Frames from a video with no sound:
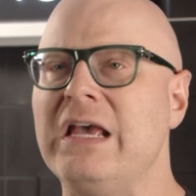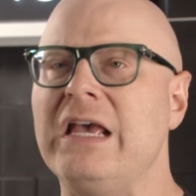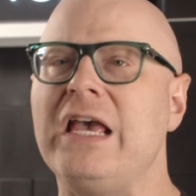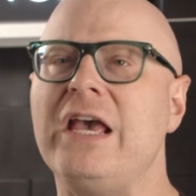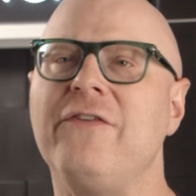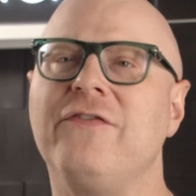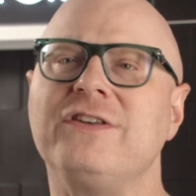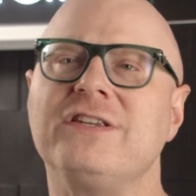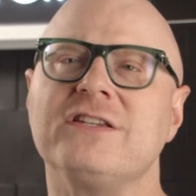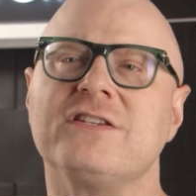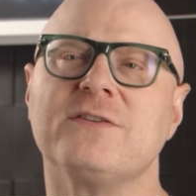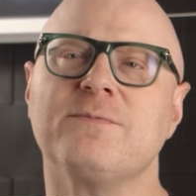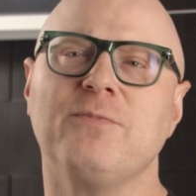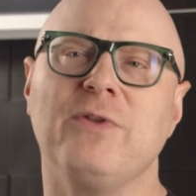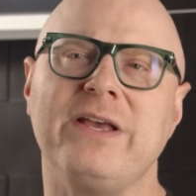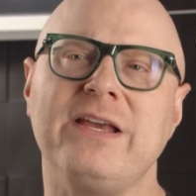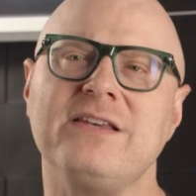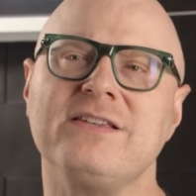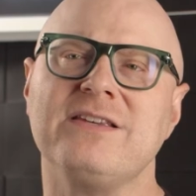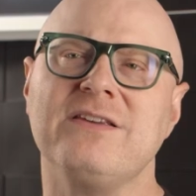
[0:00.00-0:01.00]
If a
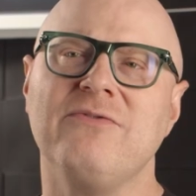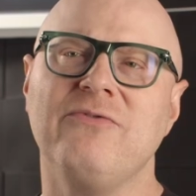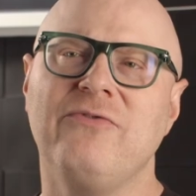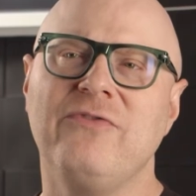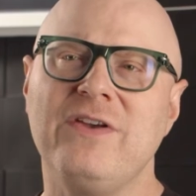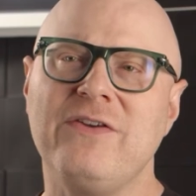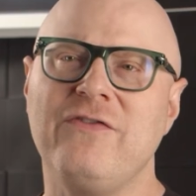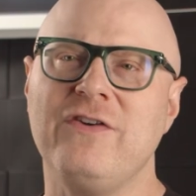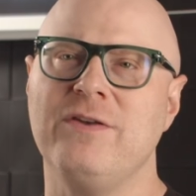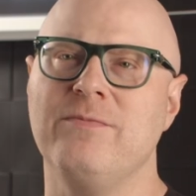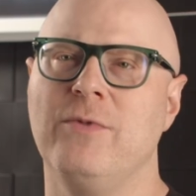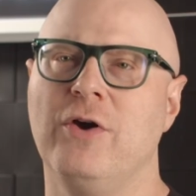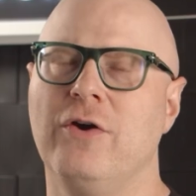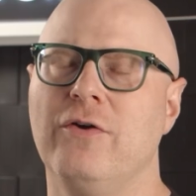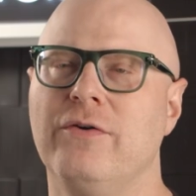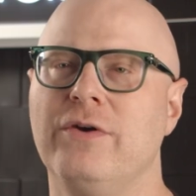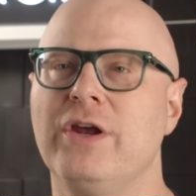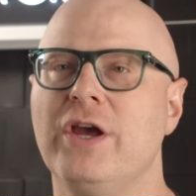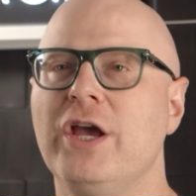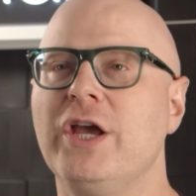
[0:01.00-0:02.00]
display is in vivid
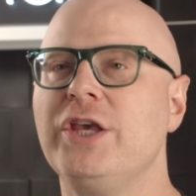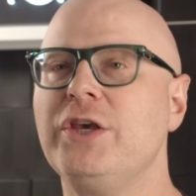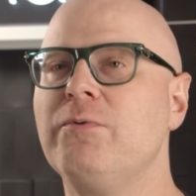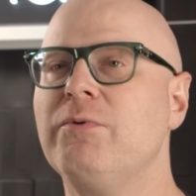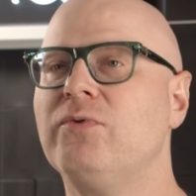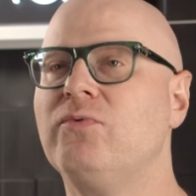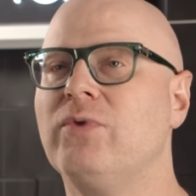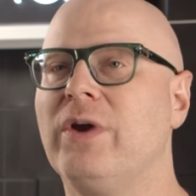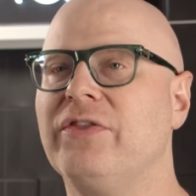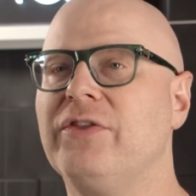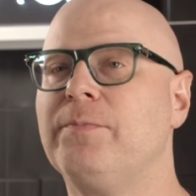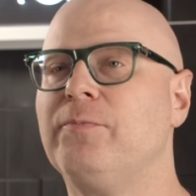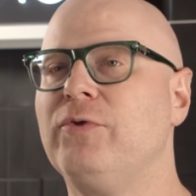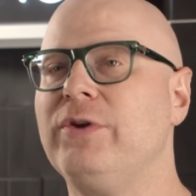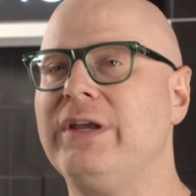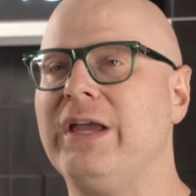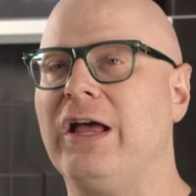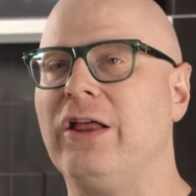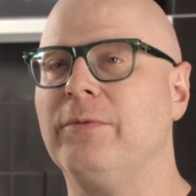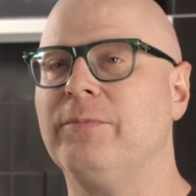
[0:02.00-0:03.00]
mode, you would run the
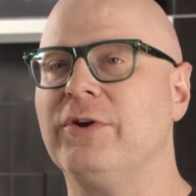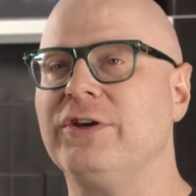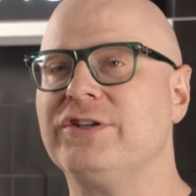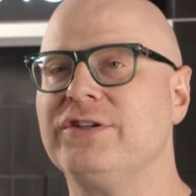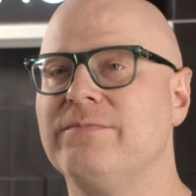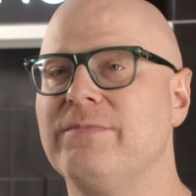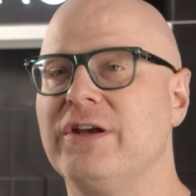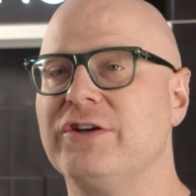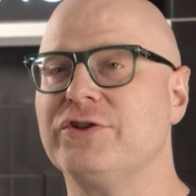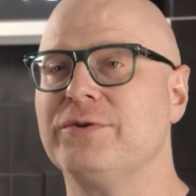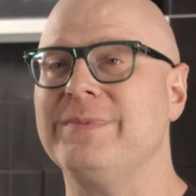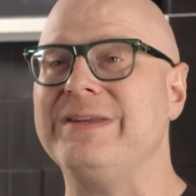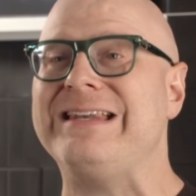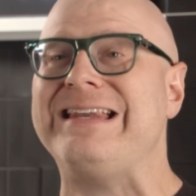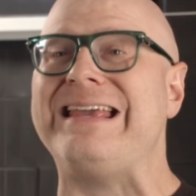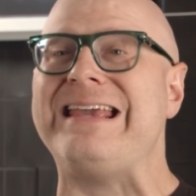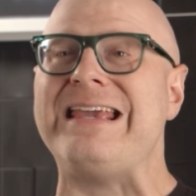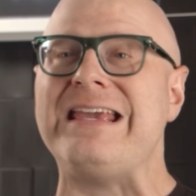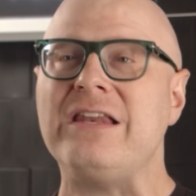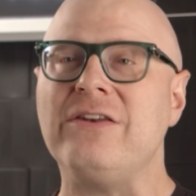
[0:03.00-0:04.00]
pre-calibration measurement
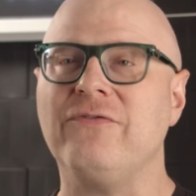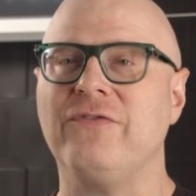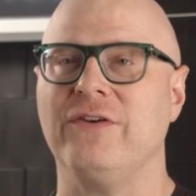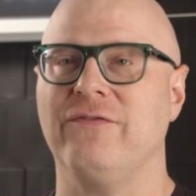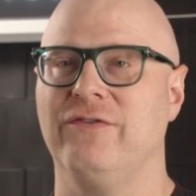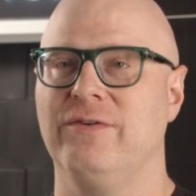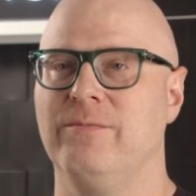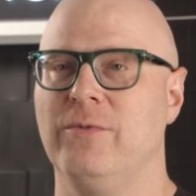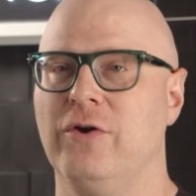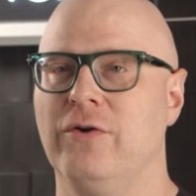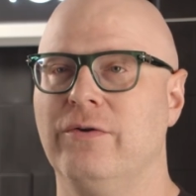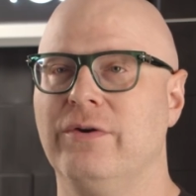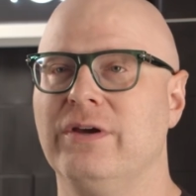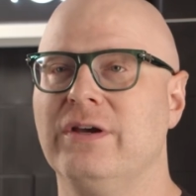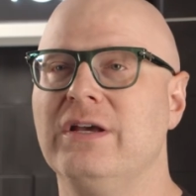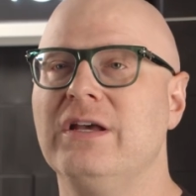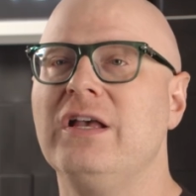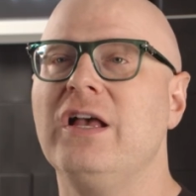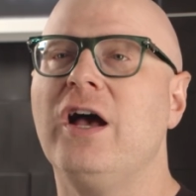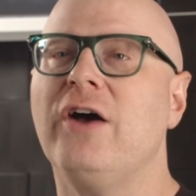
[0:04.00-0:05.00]
in vivid mode.
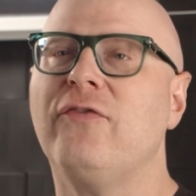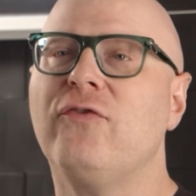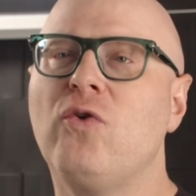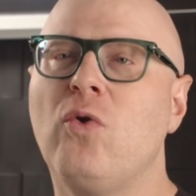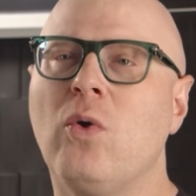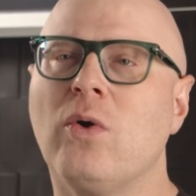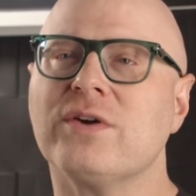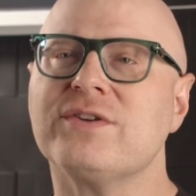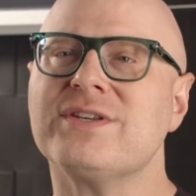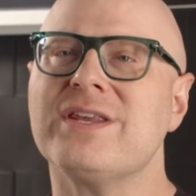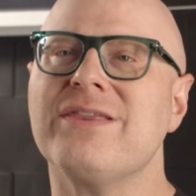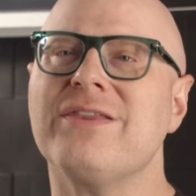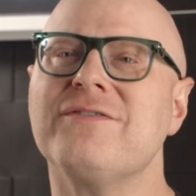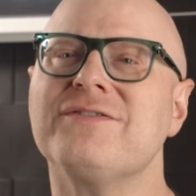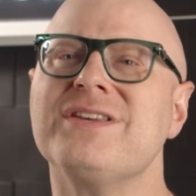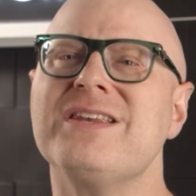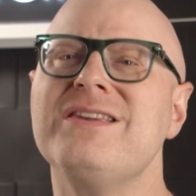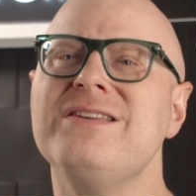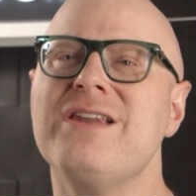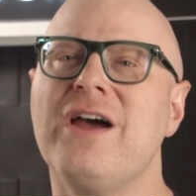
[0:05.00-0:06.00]
Of course, there's
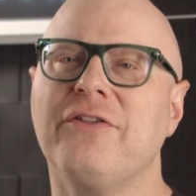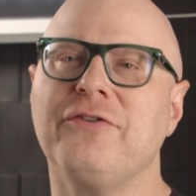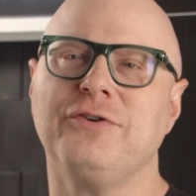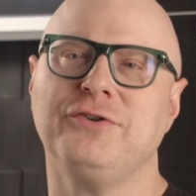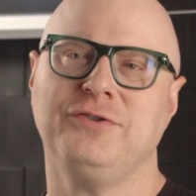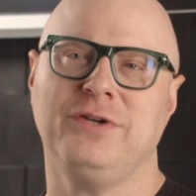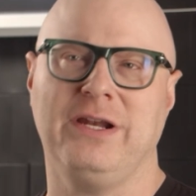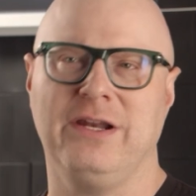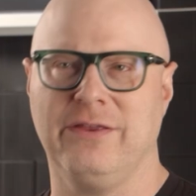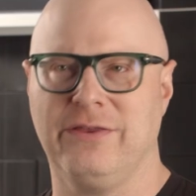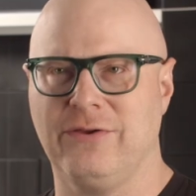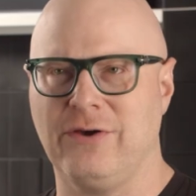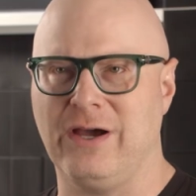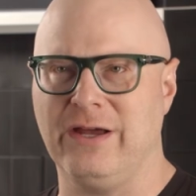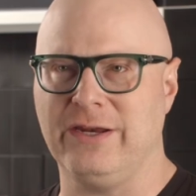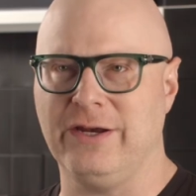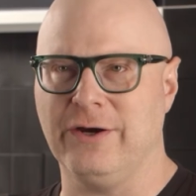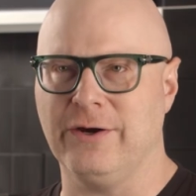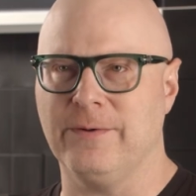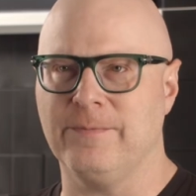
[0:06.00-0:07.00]
another train of thought
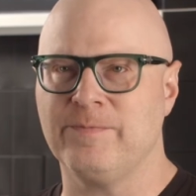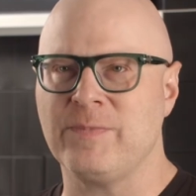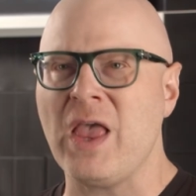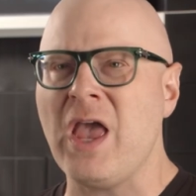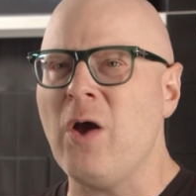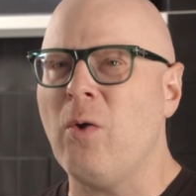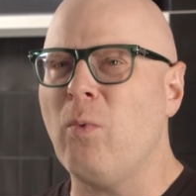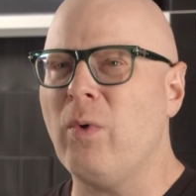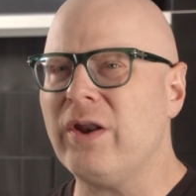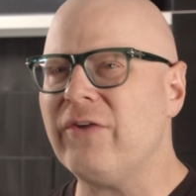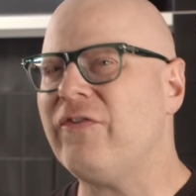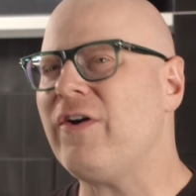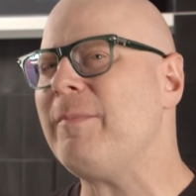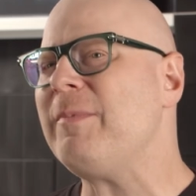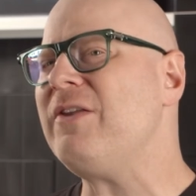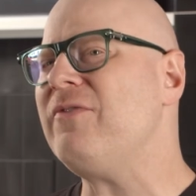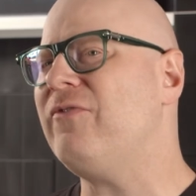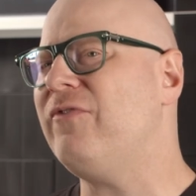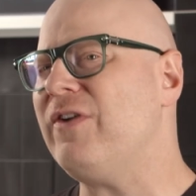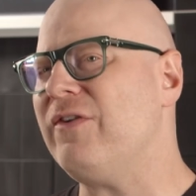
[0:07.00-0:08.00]
here. What if I'm
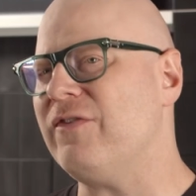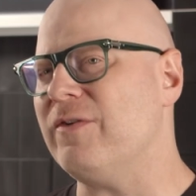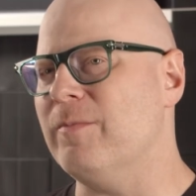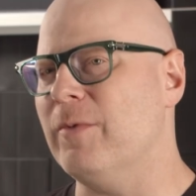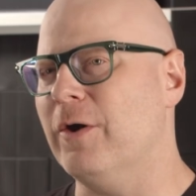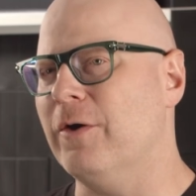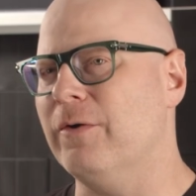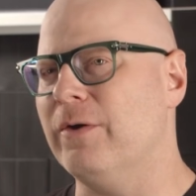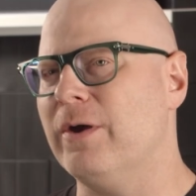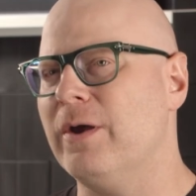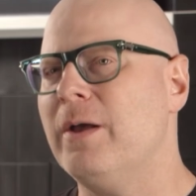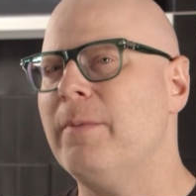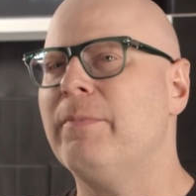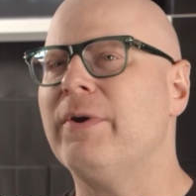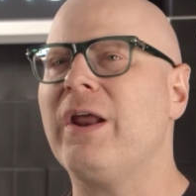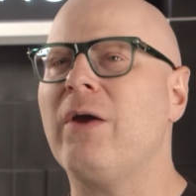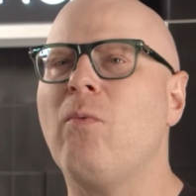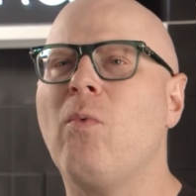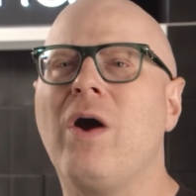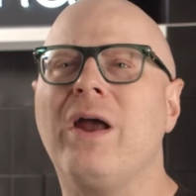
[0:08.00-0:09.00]
in vivid mode? but
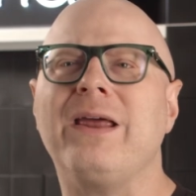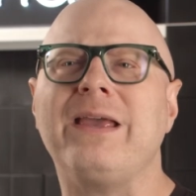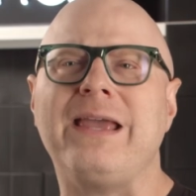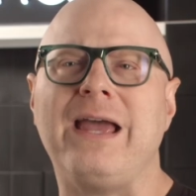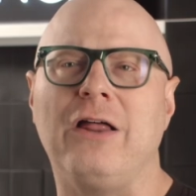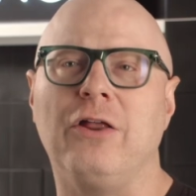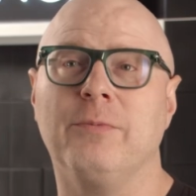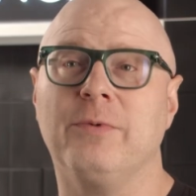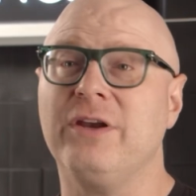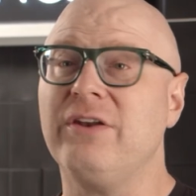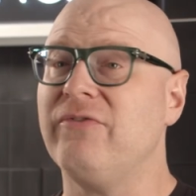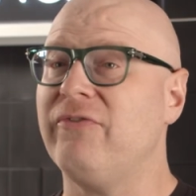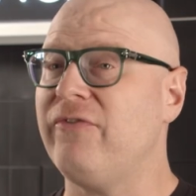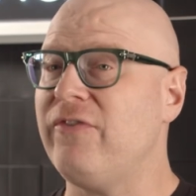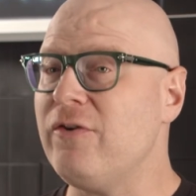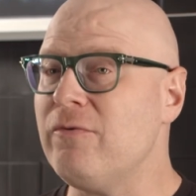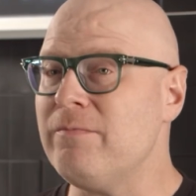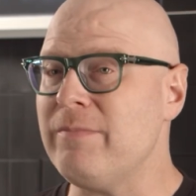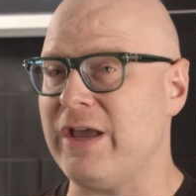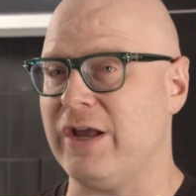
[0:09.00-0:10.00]
I want to calibrate
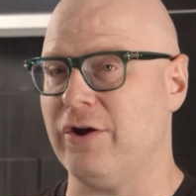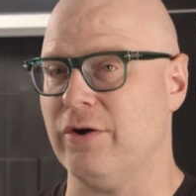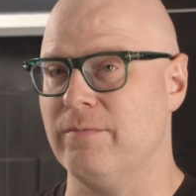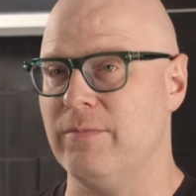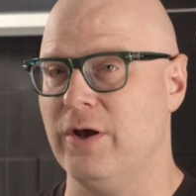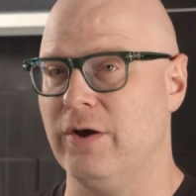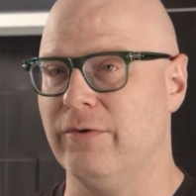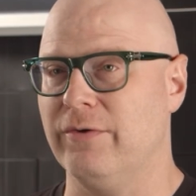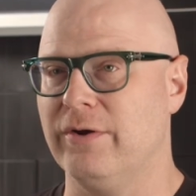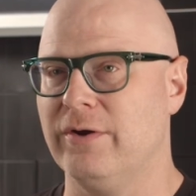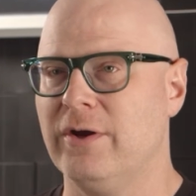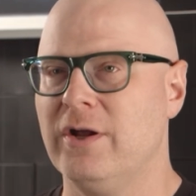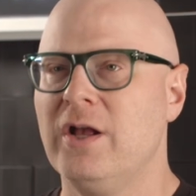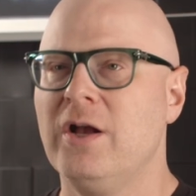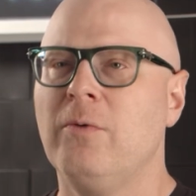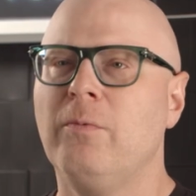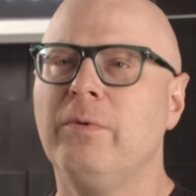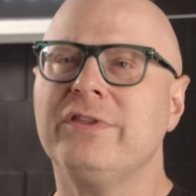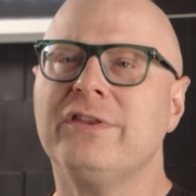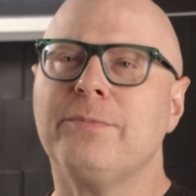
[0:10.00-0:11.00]
Filmmaker mode.
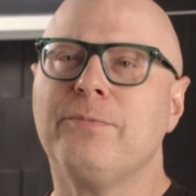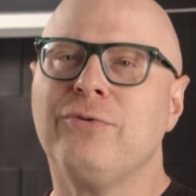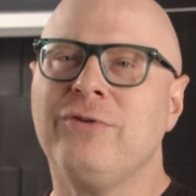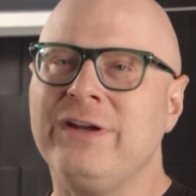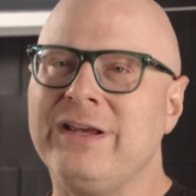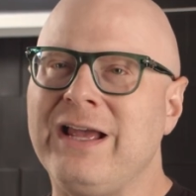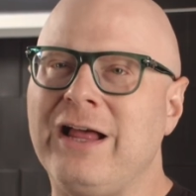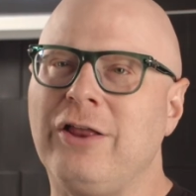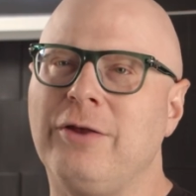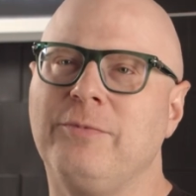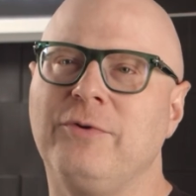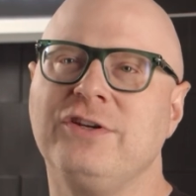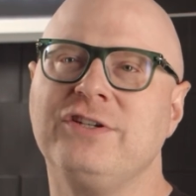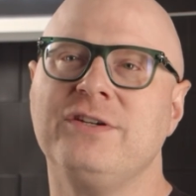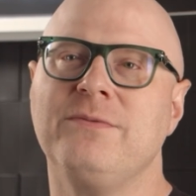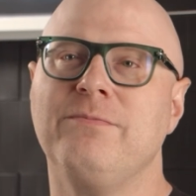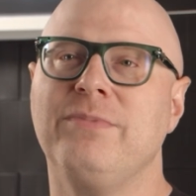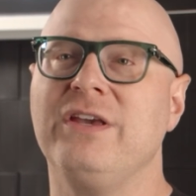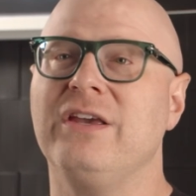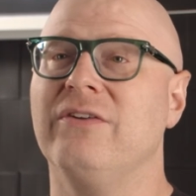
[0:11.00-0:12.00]
Would the
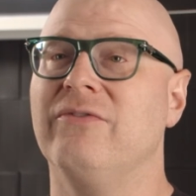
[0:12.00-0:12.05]
pre-calibration be